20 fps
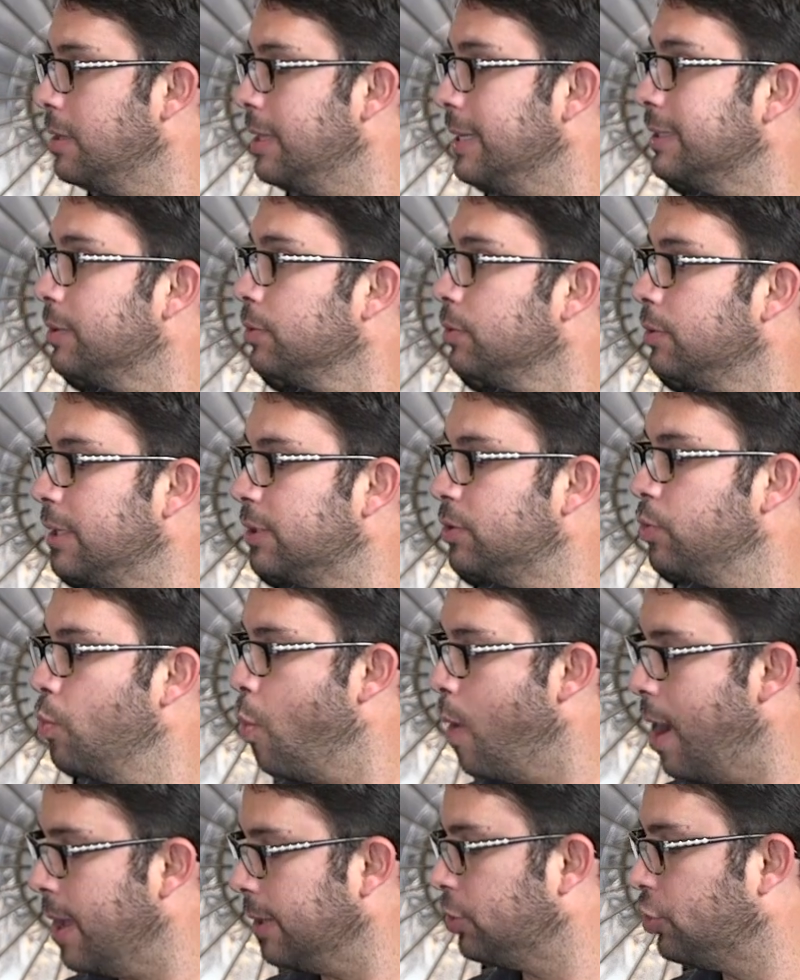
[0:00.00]
this
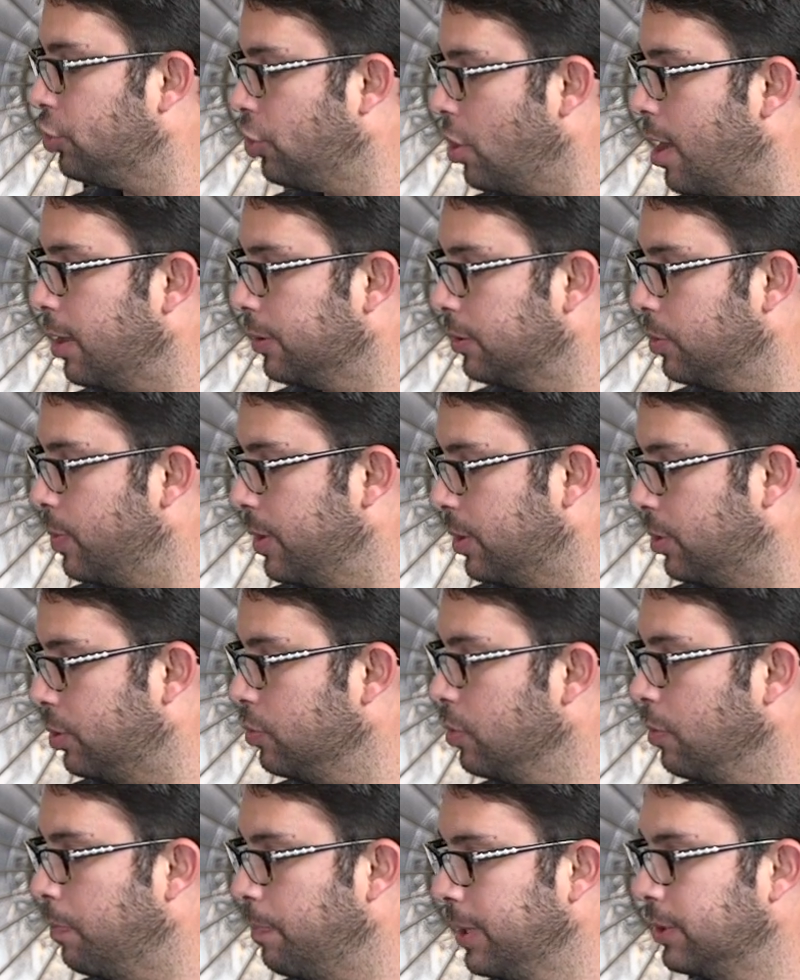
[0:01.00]
was shot with
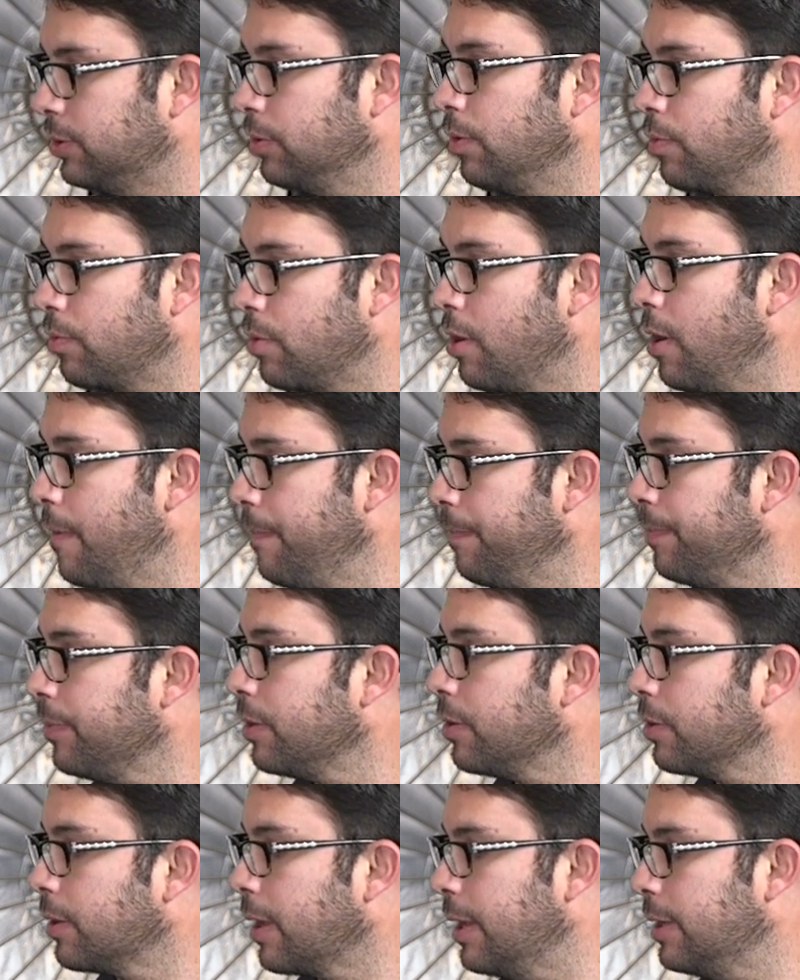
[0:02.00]
dual pixel raw.
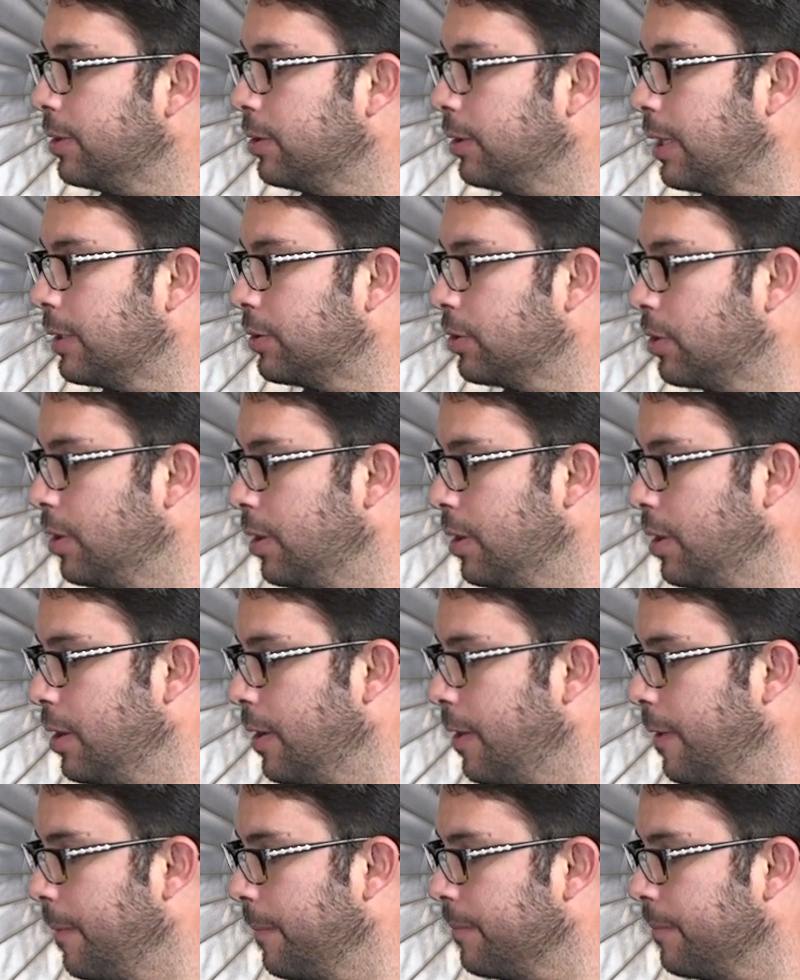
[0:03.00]
Okay, so that's good.